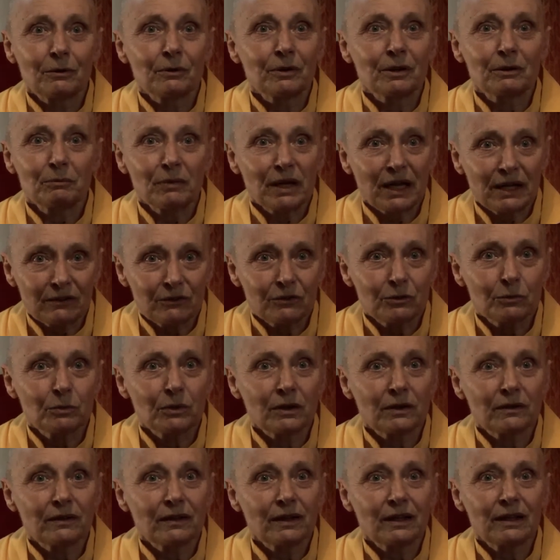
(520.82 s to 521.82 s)
going back to
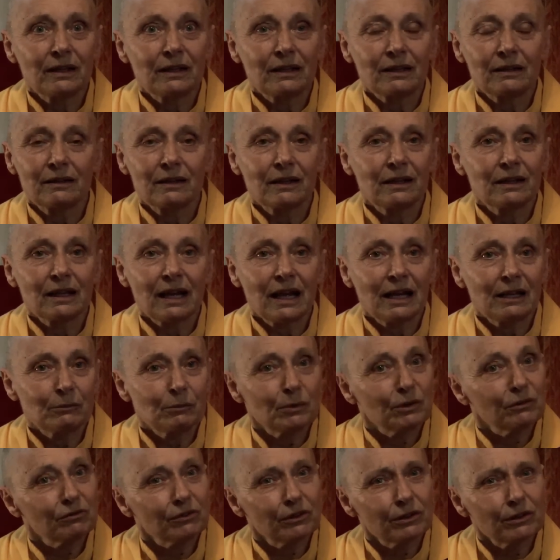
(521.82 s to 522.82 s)
what they
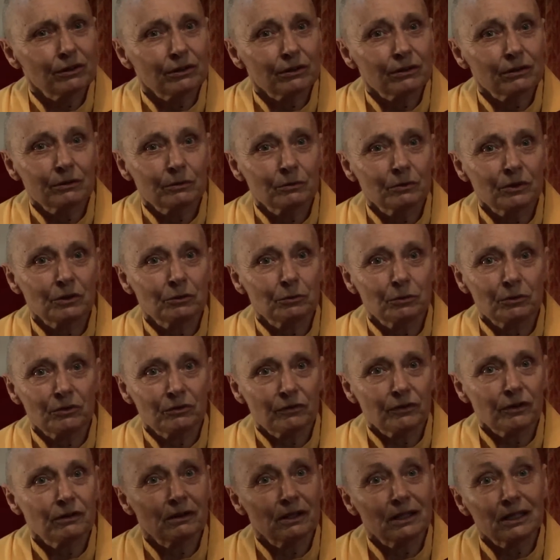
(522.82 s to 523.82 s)
had before, which
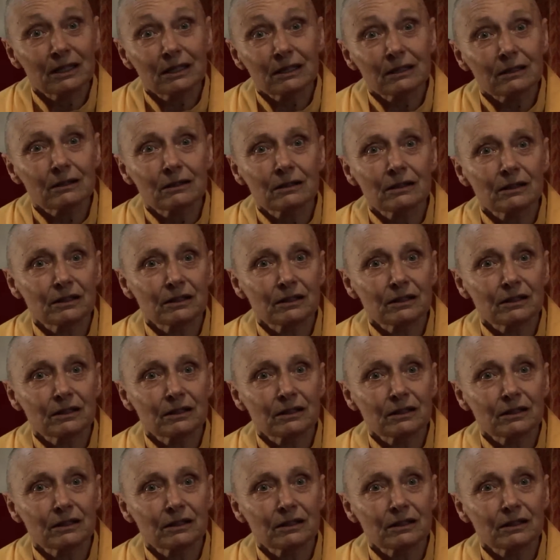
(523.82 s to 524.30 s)
was very little